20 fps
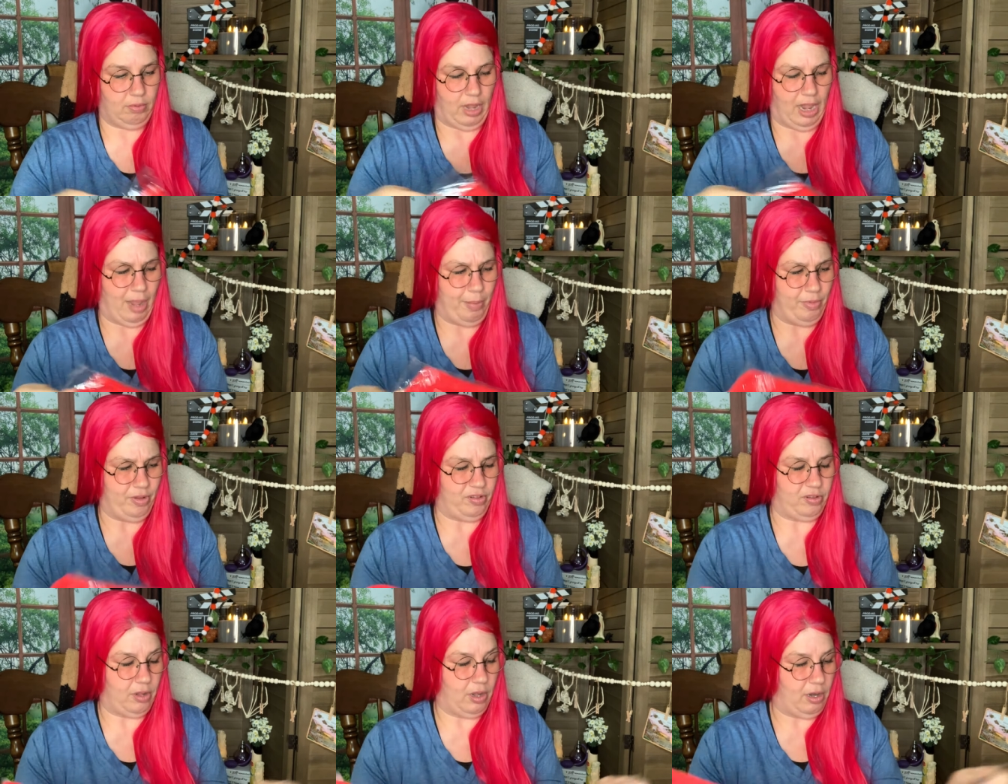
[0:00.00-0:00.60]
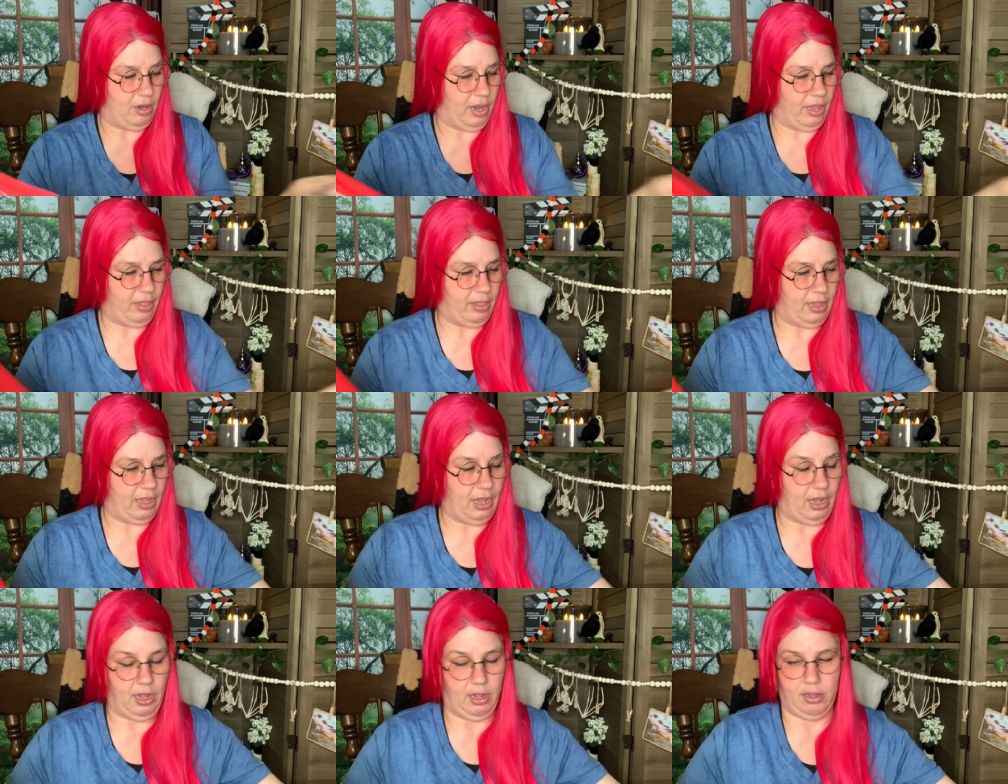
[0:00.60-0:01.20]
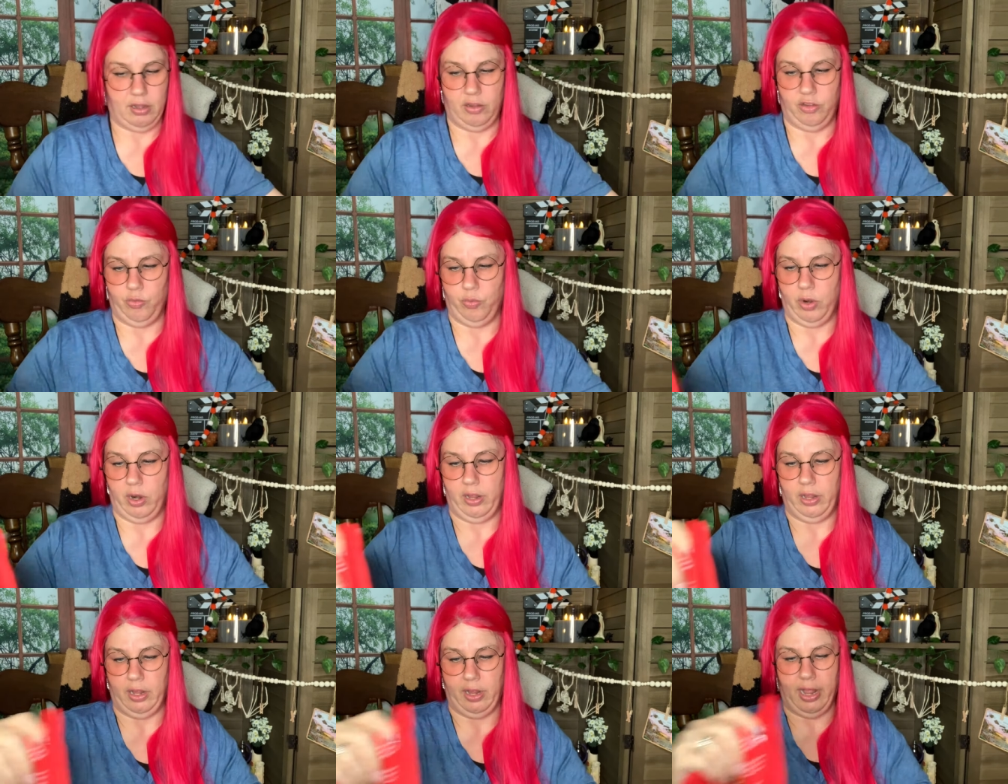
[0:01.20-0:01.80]
Amazon, I think, is
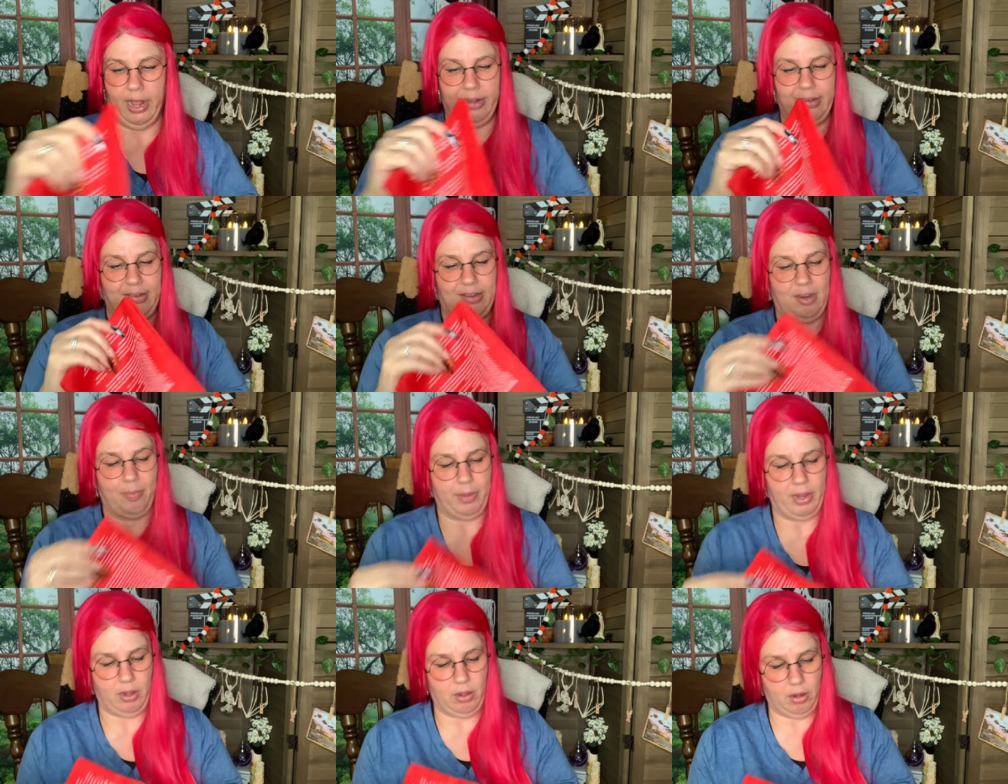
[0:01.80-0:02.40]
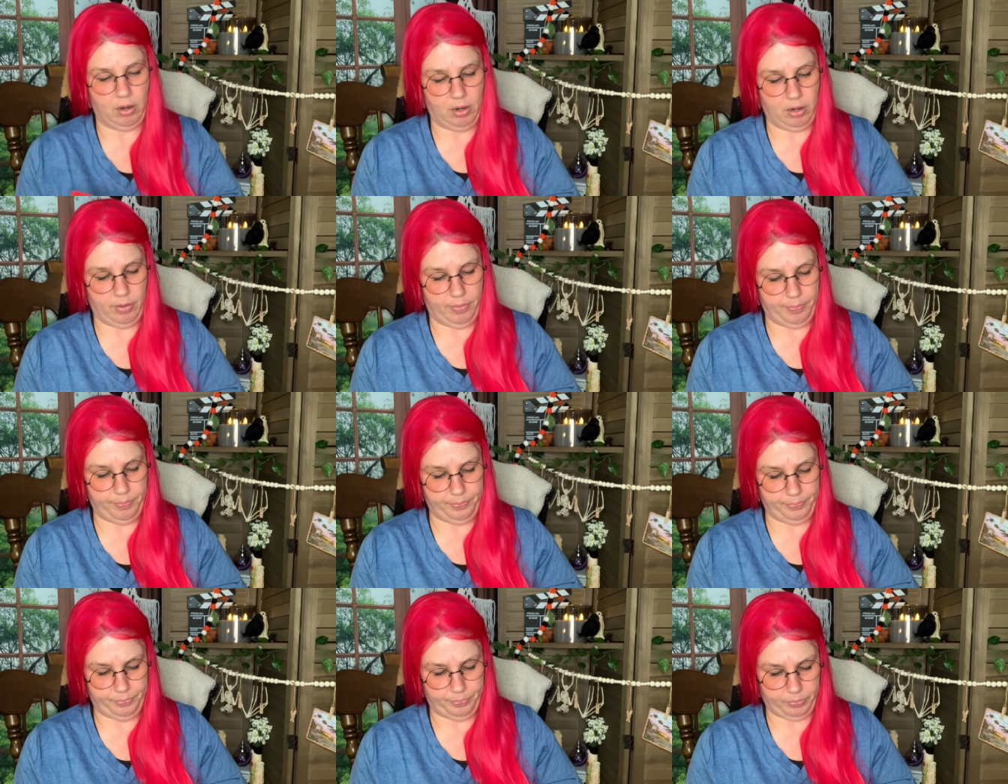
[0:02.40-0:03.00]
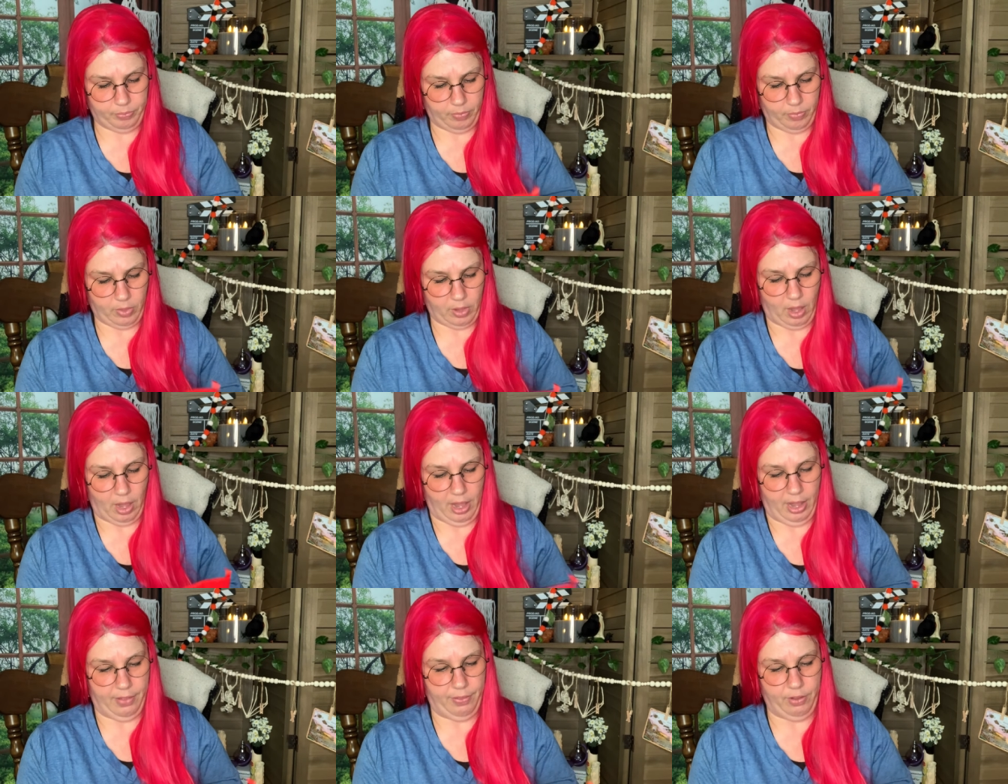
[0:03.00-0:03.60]
where the last time I got them.
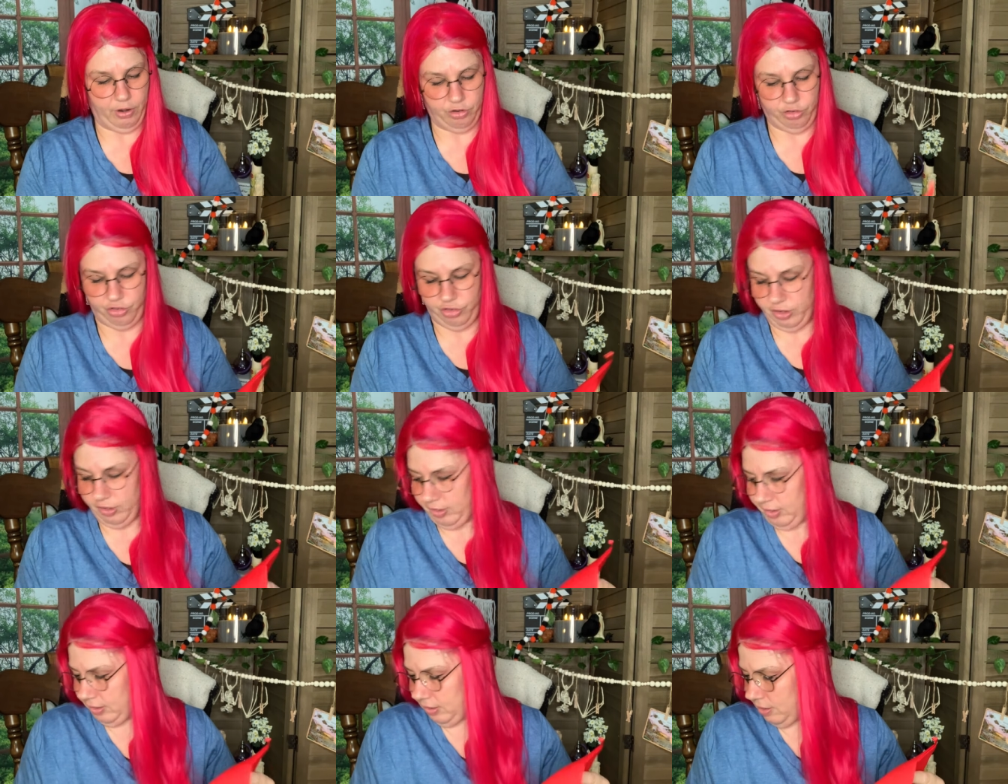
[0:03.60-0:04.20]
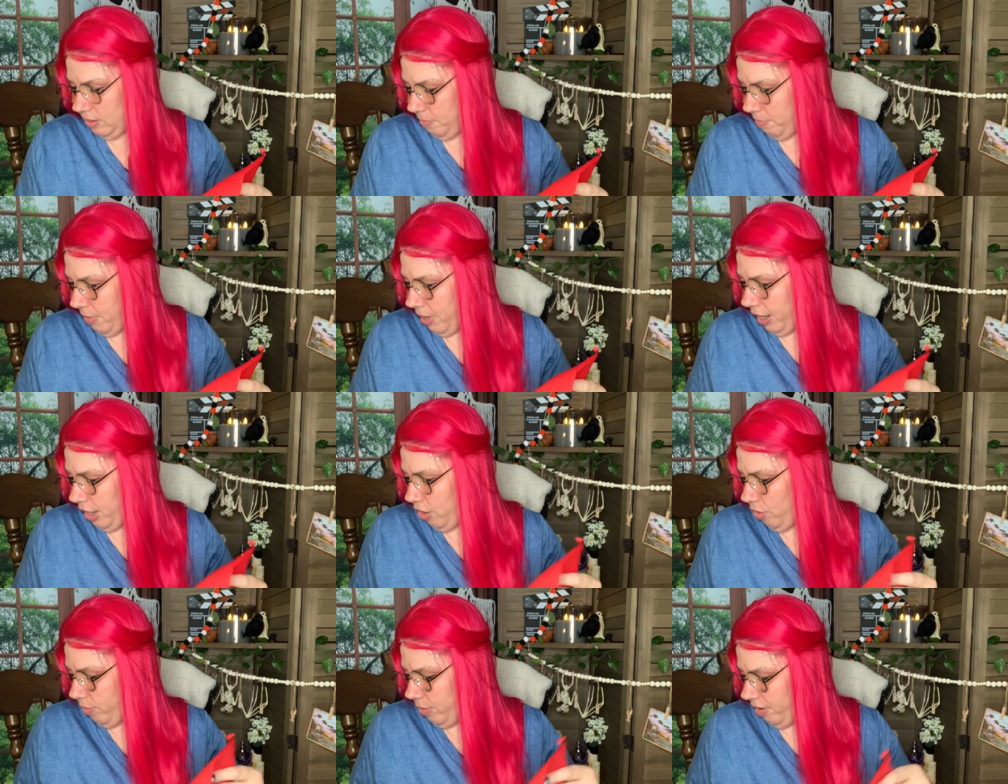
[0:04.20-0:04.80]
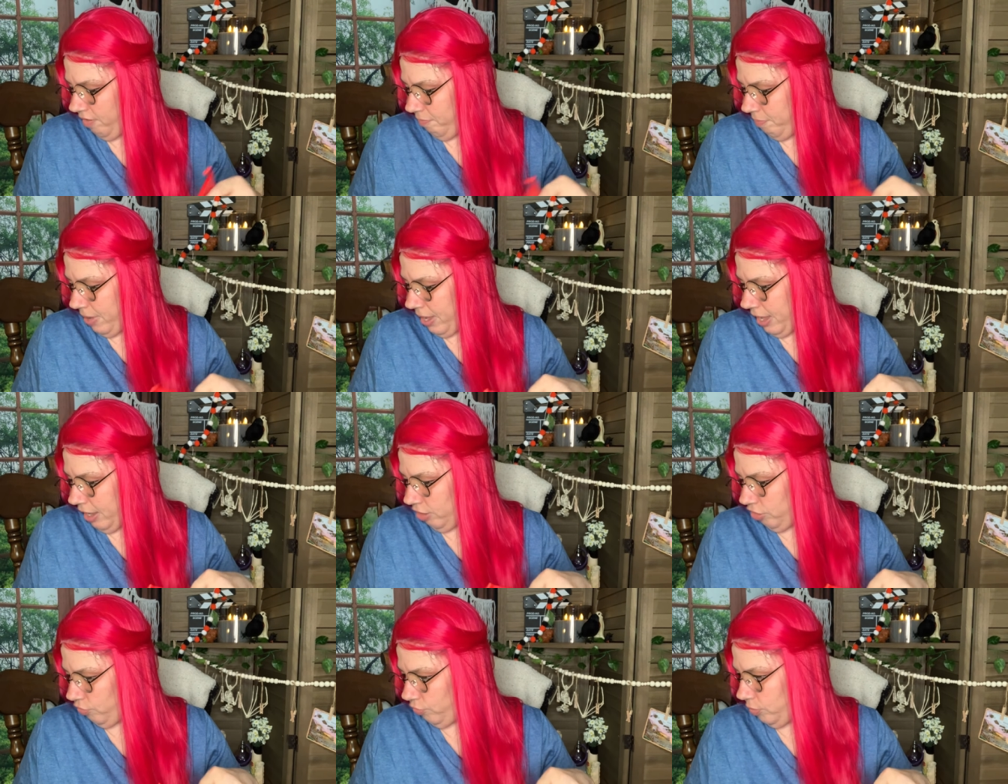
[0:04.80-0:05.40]
And they're just the microwave
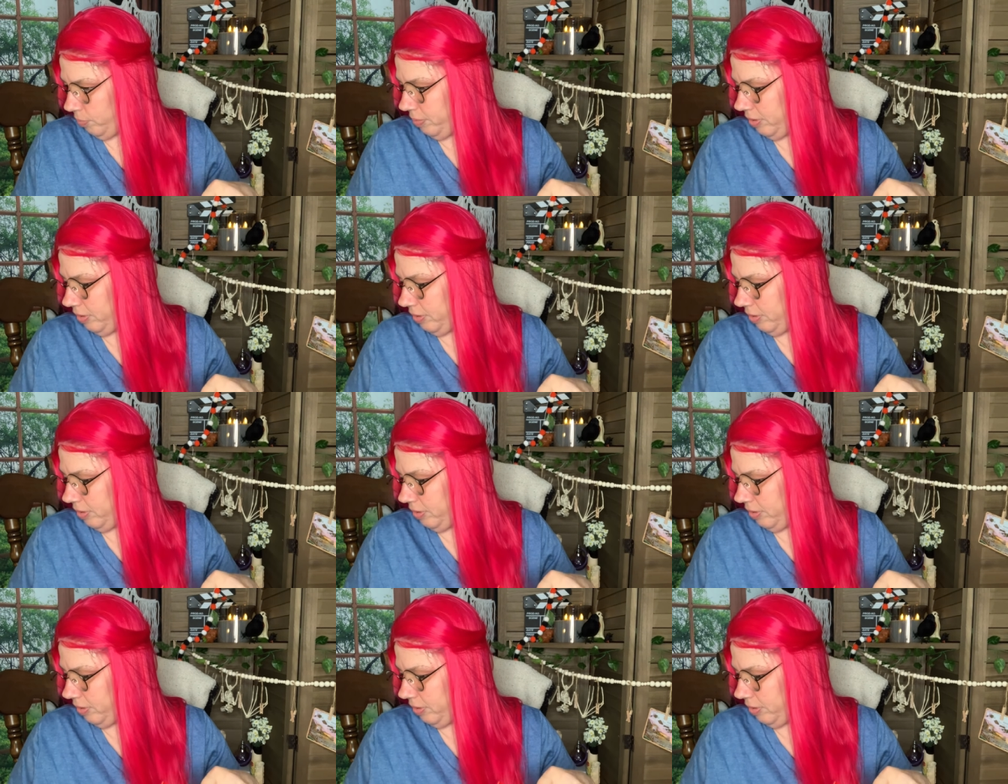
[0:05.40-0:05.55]
bags for